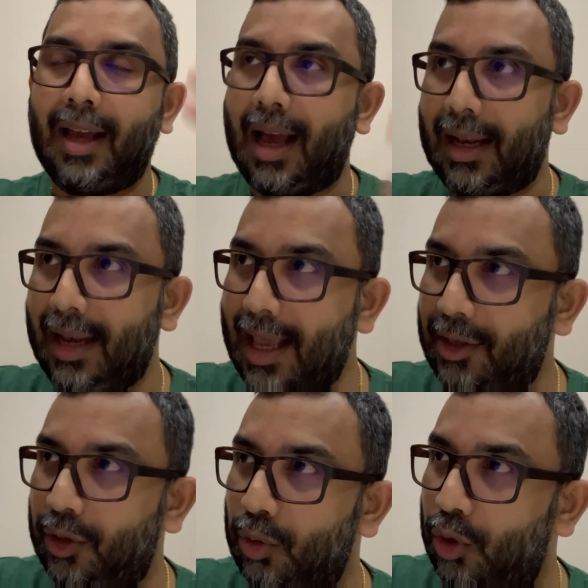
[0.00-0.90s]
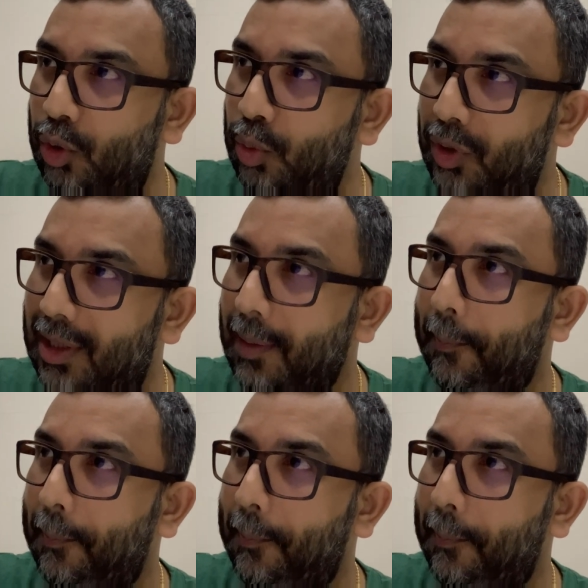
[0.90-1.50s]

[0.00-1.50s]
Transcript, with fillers: unless you choose the